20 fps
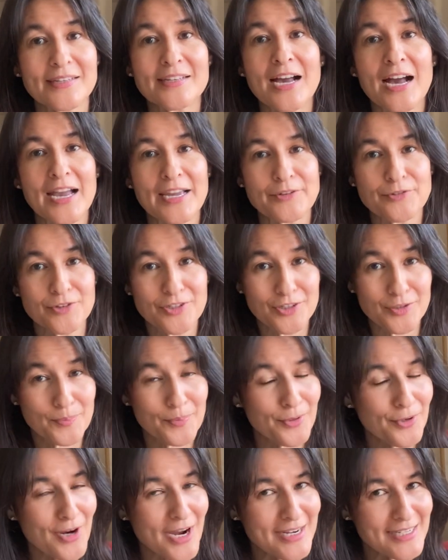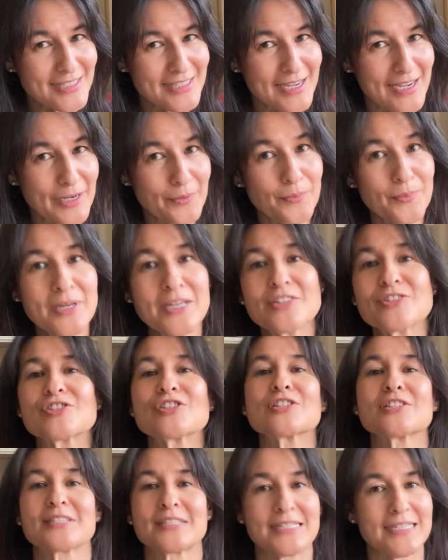hydrogen peroxide,
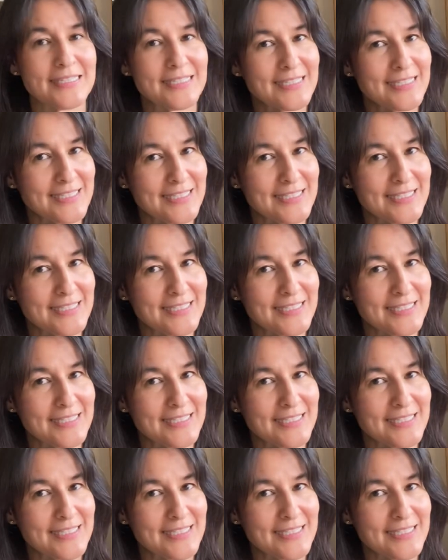which dun,